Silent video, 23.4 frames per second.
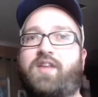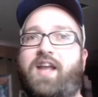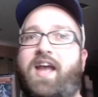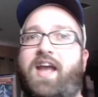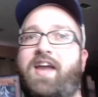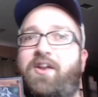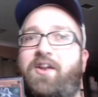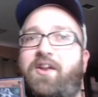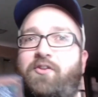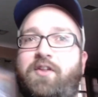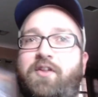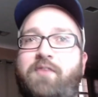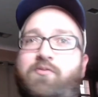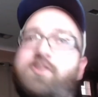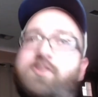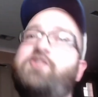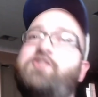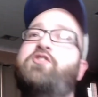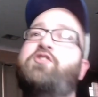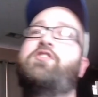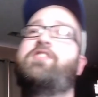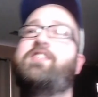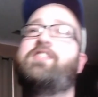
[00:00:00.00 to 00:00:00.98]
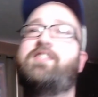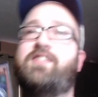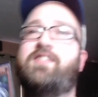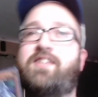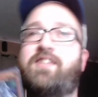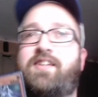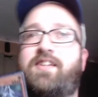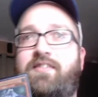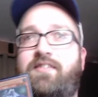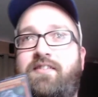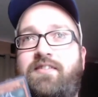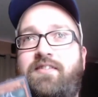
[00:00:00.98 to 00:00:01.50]
I'll let Richard season
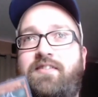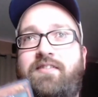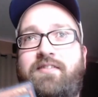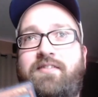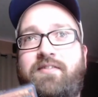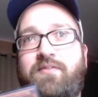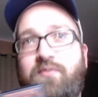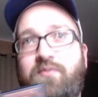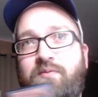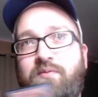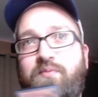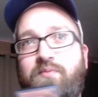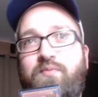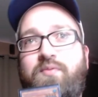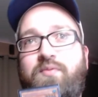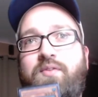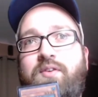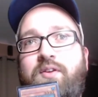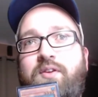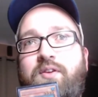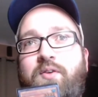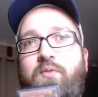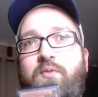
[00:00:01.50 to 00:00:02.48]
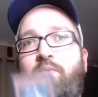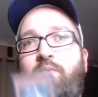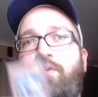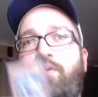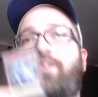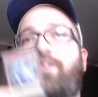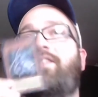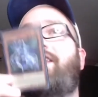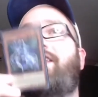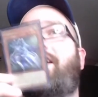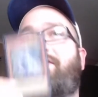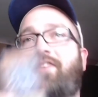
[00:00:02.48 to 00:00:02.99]
it with
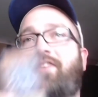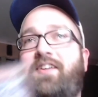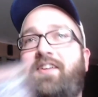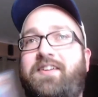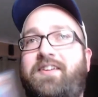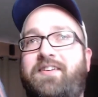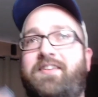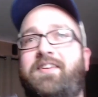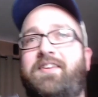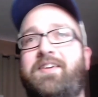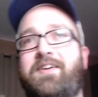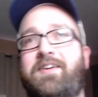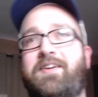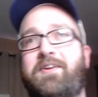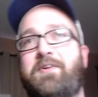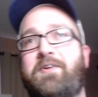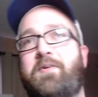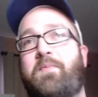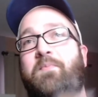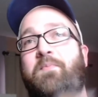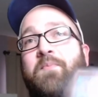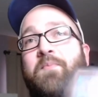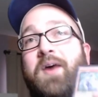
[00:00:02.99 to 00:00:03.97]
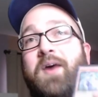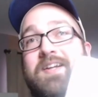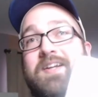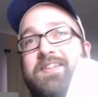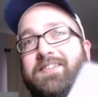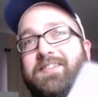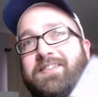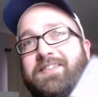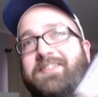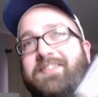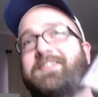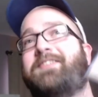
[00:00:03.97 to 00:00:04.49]
nothing. But
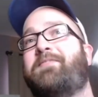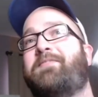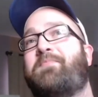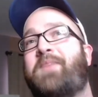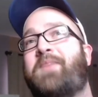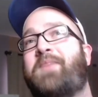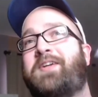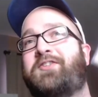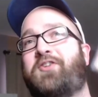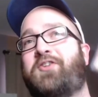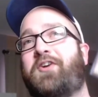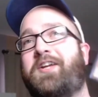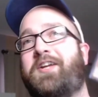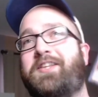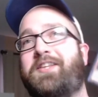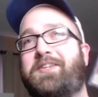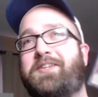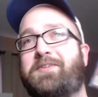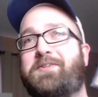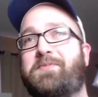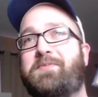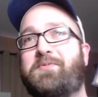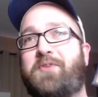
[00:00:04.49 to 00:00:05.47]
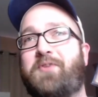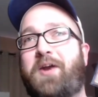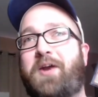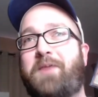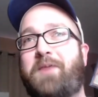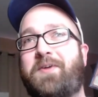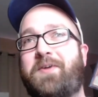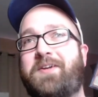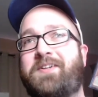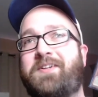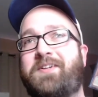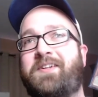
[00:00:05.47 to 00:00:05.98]
make sure to hit the subscribe
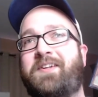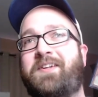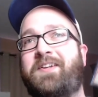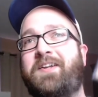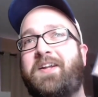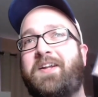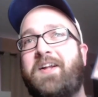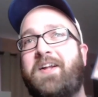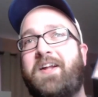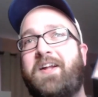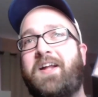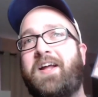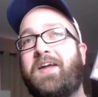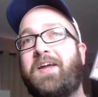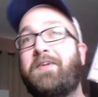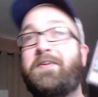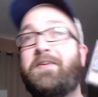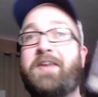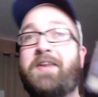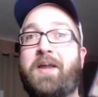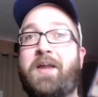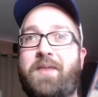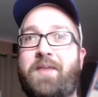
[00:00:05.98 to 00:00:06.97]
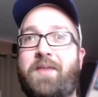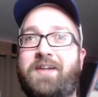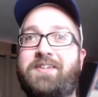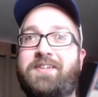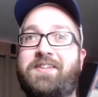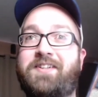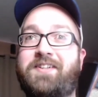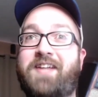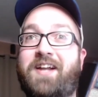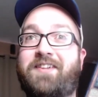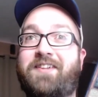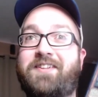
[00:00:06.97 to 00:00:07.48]
button. Now back to the
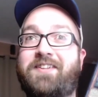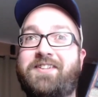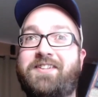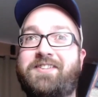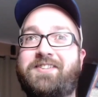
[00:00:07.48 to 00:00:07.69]
deck list.